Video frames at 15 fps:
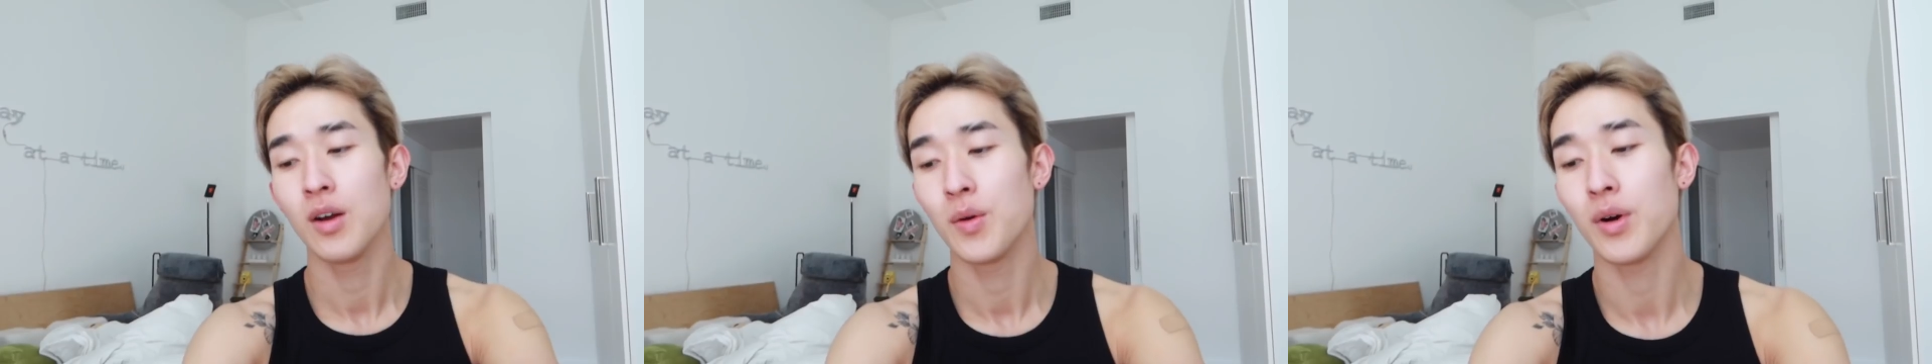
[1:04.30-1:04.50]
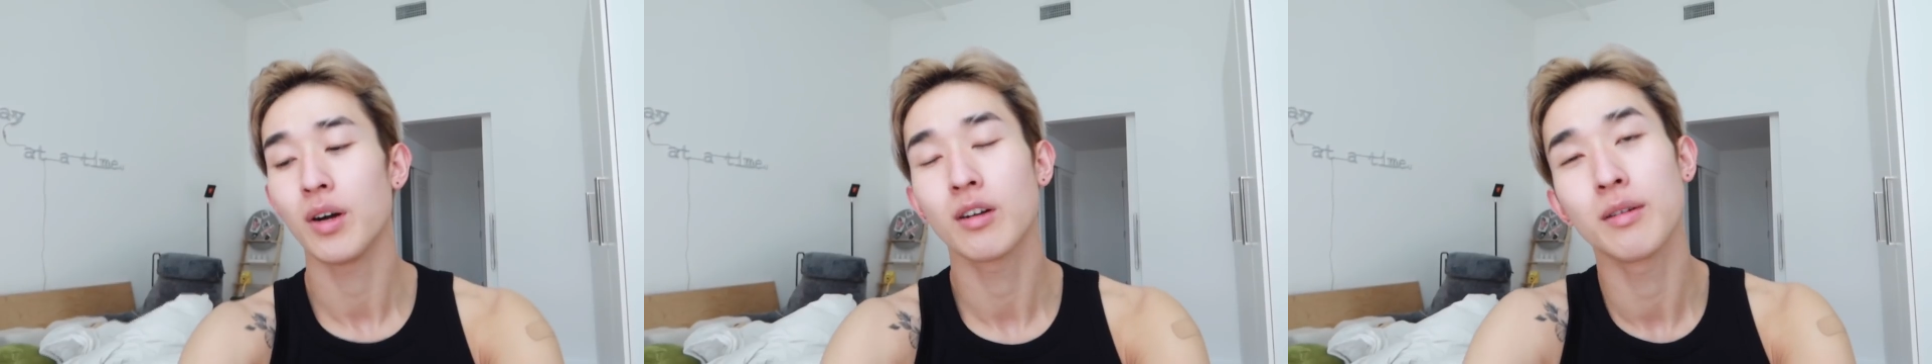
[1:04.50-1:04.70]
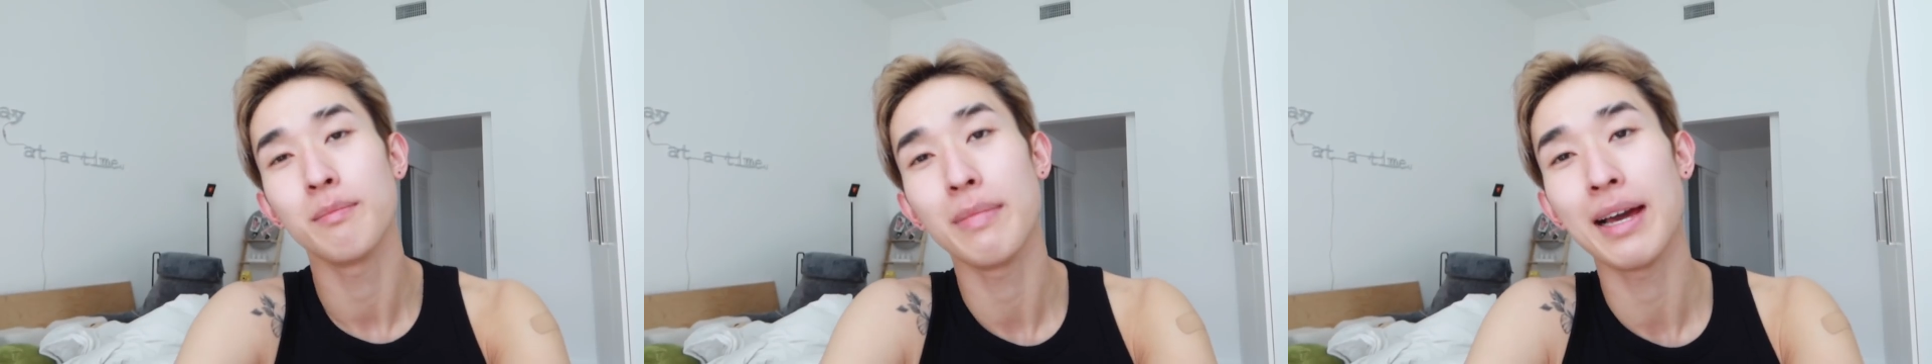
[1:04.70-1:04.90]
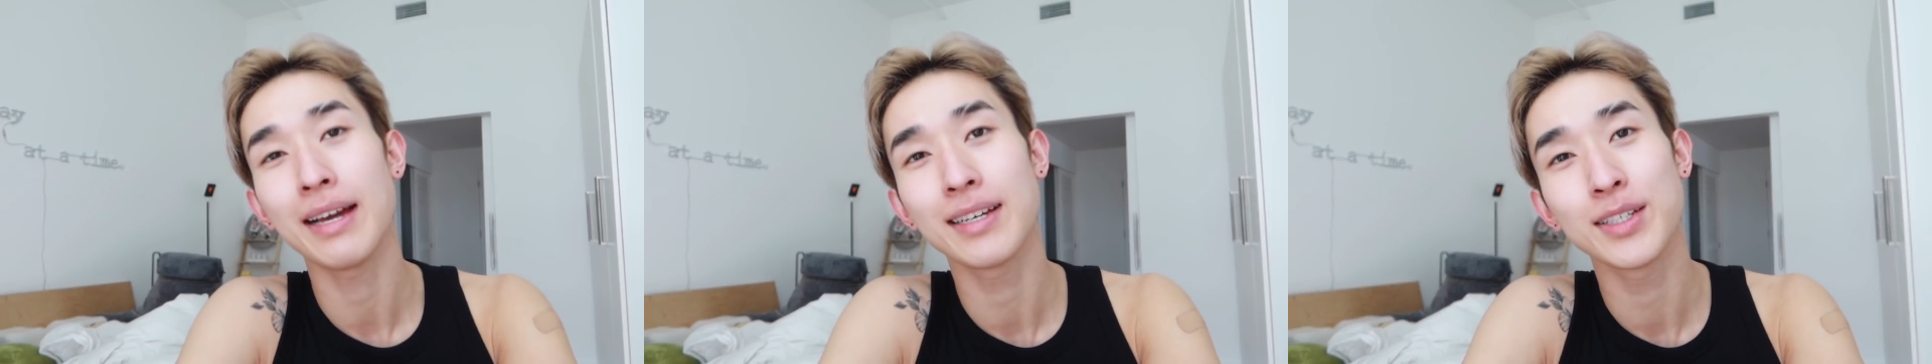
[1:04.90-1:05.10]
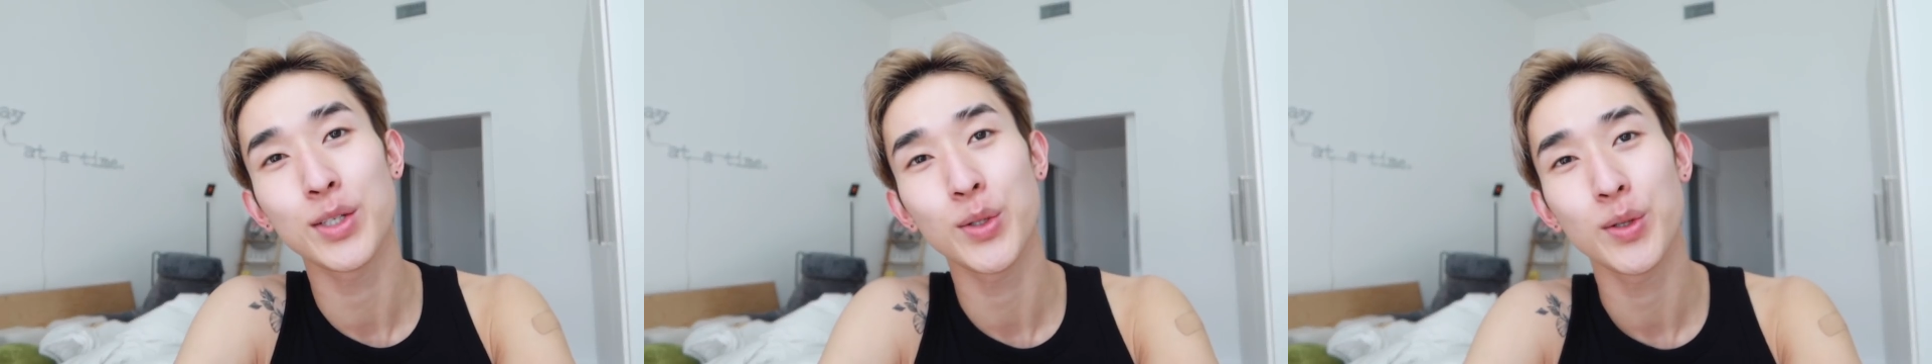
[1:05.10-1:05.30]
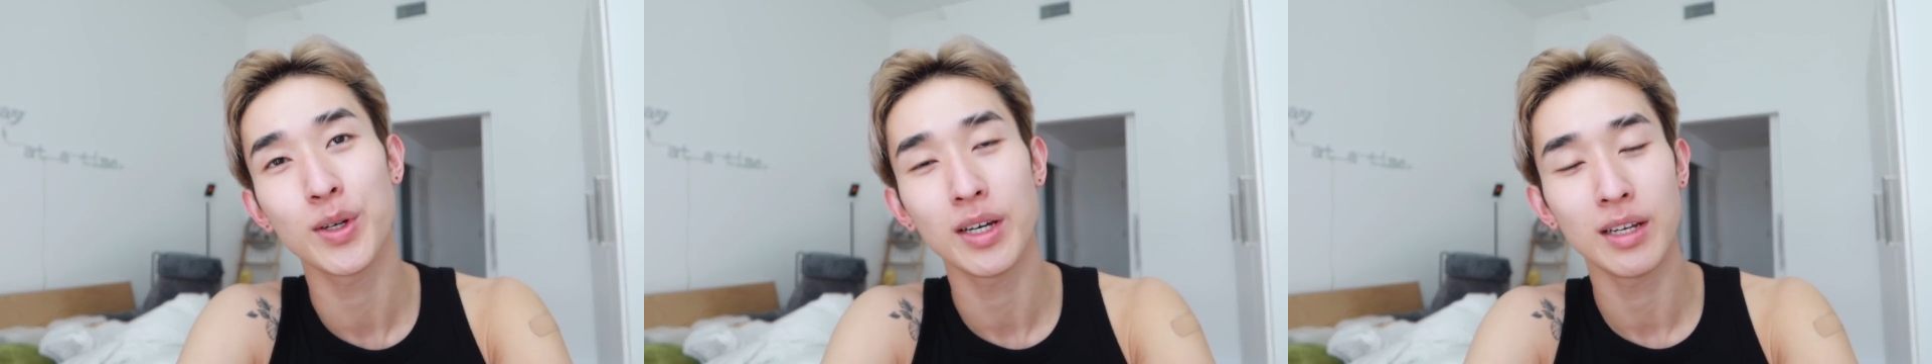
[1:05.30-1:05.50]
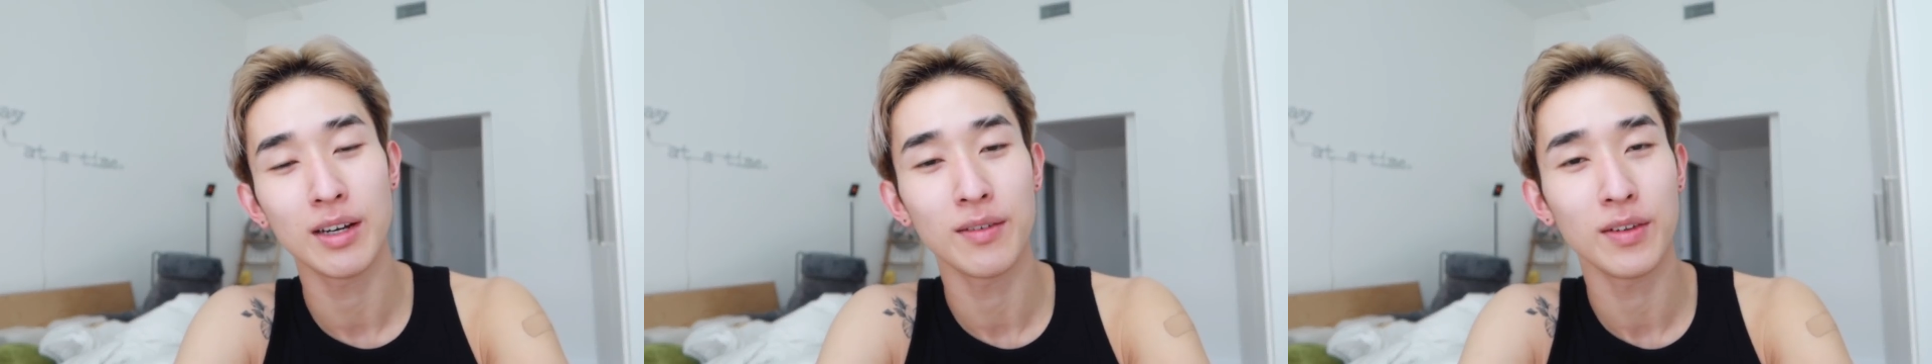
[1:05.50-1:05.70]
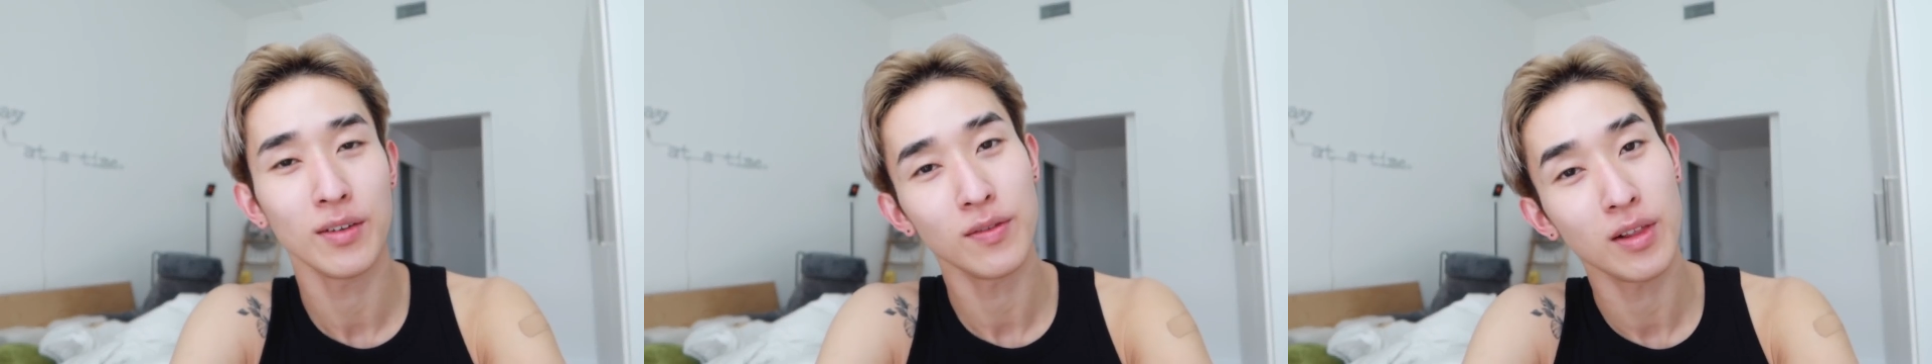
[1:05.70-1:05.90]
Welcome back to
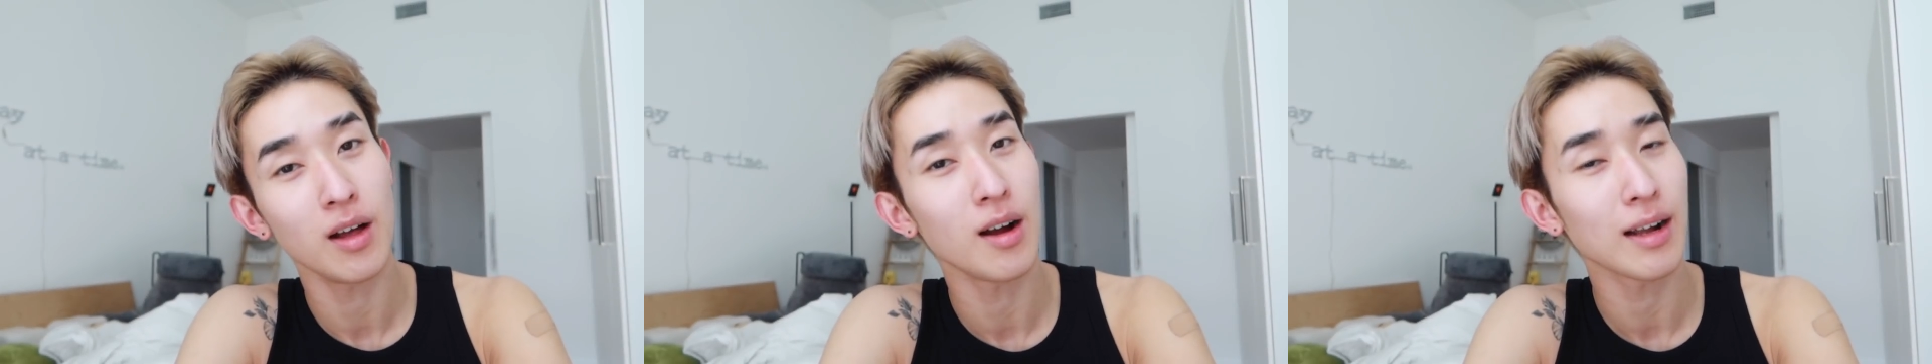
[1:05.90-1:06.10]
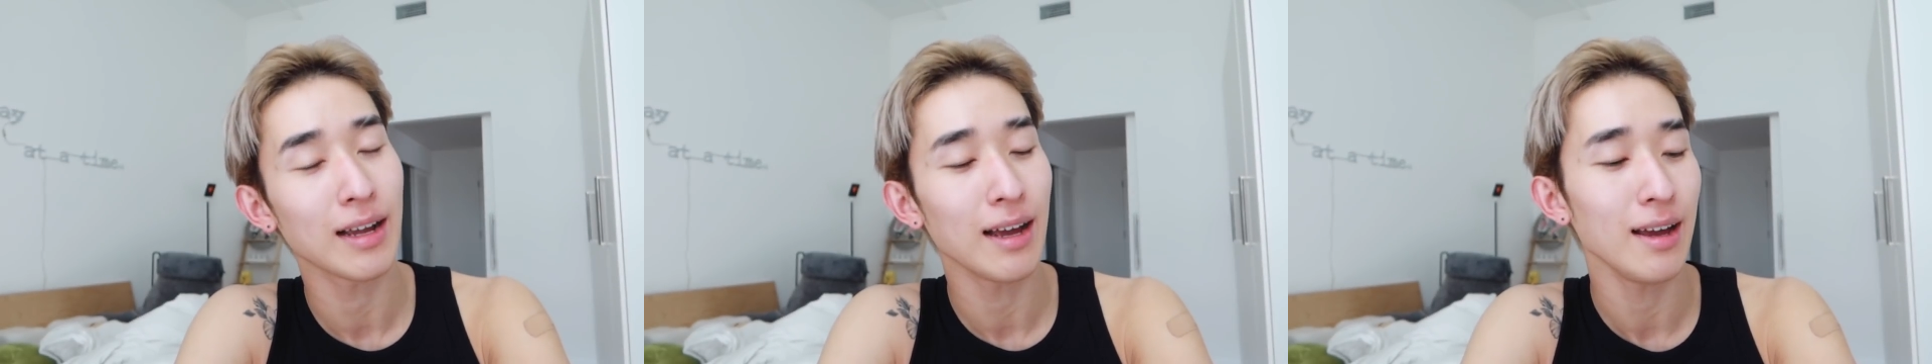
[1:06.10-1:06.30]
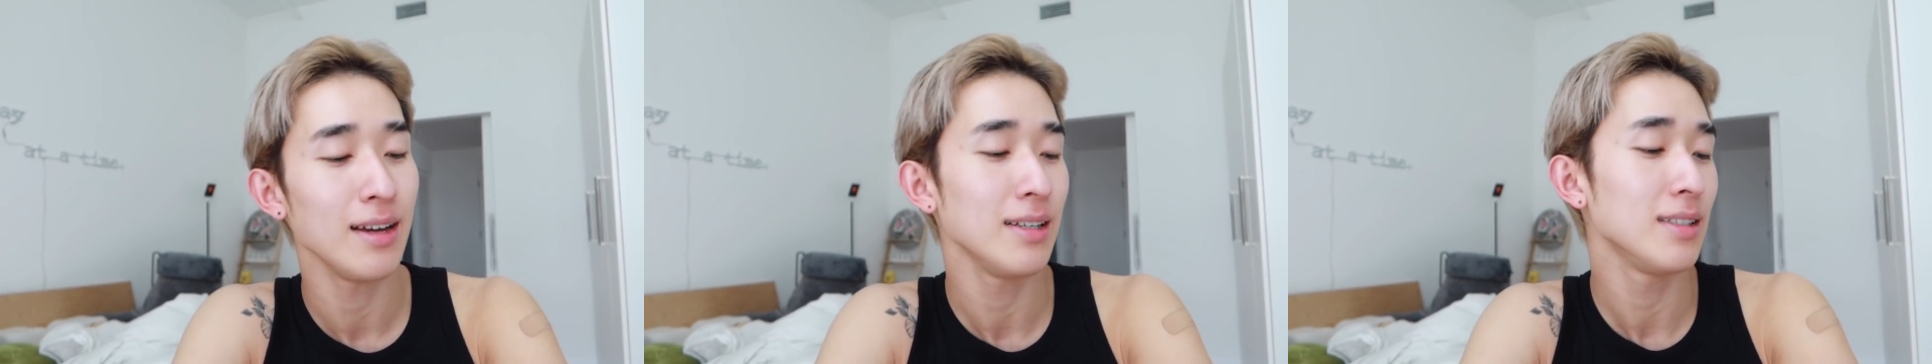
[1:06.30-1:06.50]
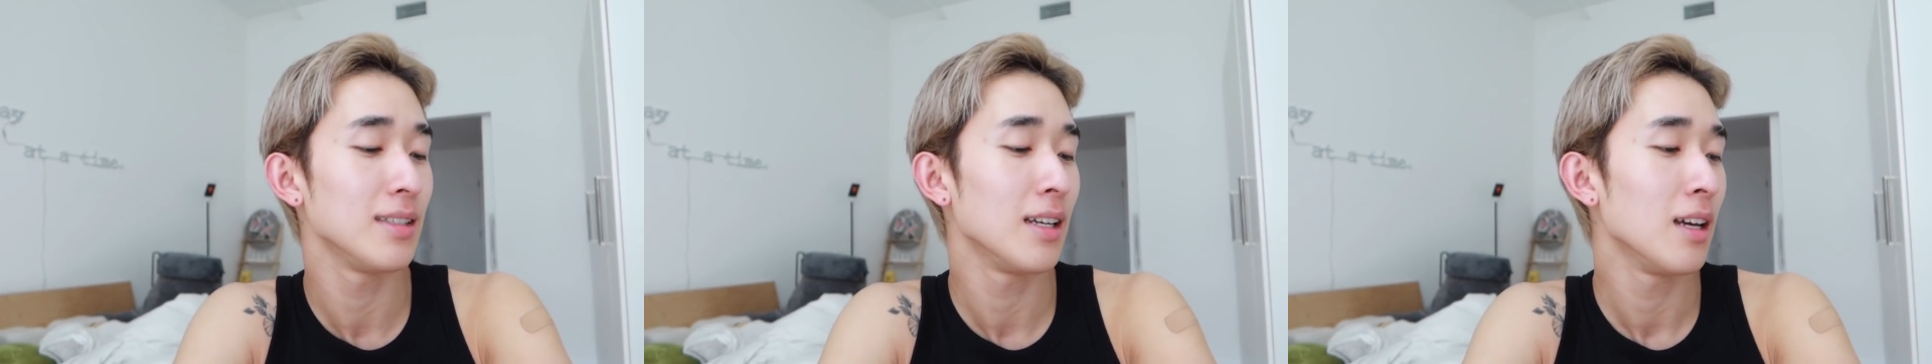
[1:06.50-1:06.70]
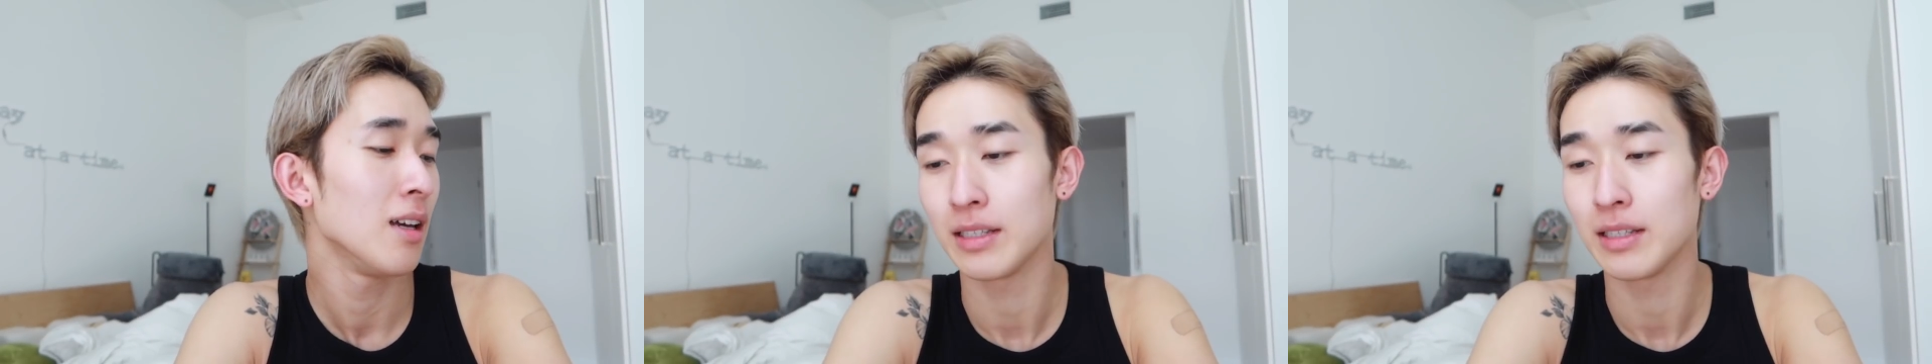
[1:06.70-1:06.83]
another vlog, guys.